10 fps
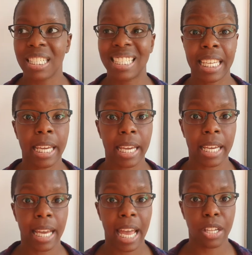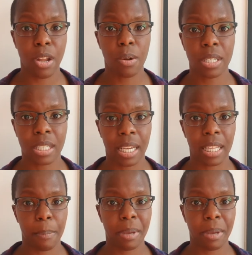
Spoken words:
seeing and noticing that